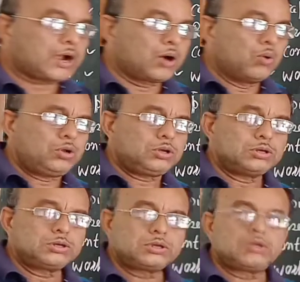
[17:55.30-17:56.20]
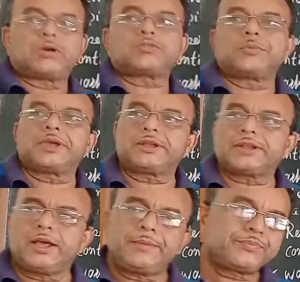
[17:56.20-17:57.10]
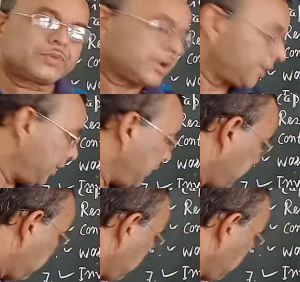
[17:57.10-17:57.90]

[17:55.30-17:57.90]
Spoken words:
account, you have to make it a credit.